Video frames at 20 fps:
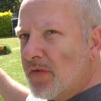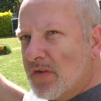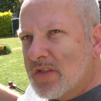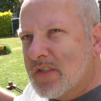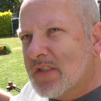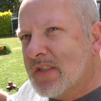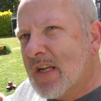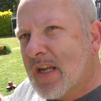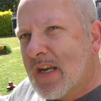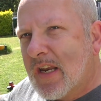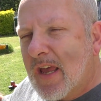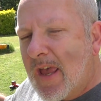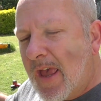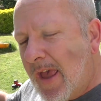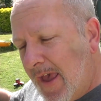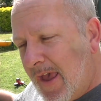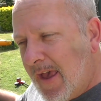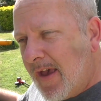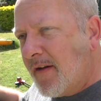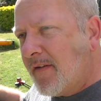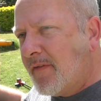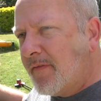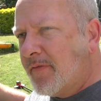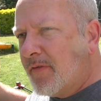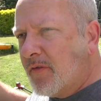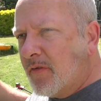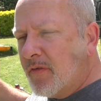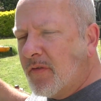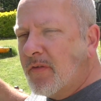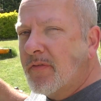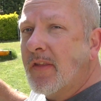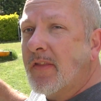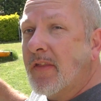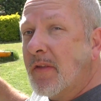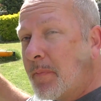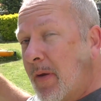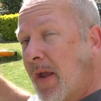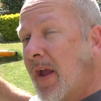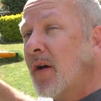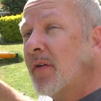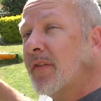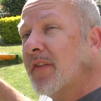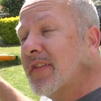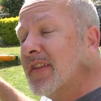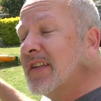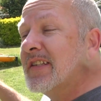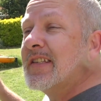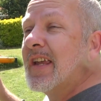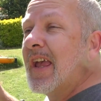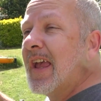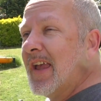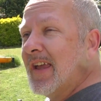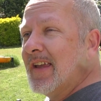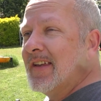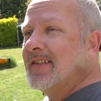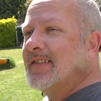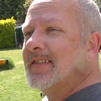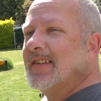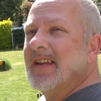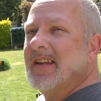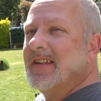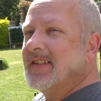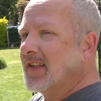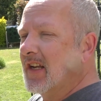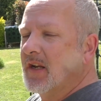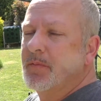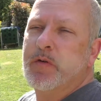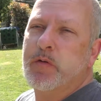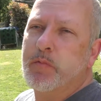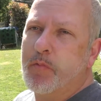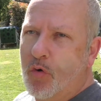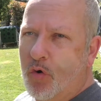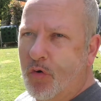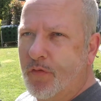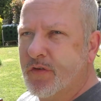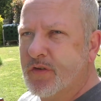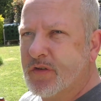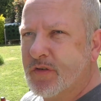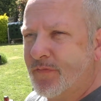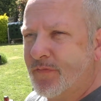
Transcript: this is going to have, then the power that this has is going to be more than